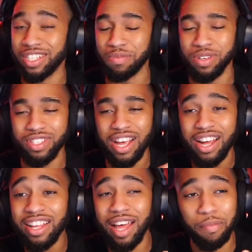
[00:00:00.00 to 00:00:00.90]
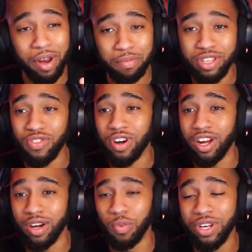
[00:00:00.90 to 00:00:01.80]
I missed that I might have missed for
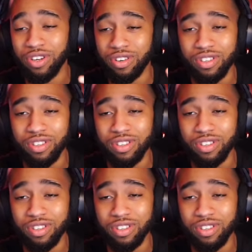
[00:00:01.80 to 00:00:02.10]
uh, winter.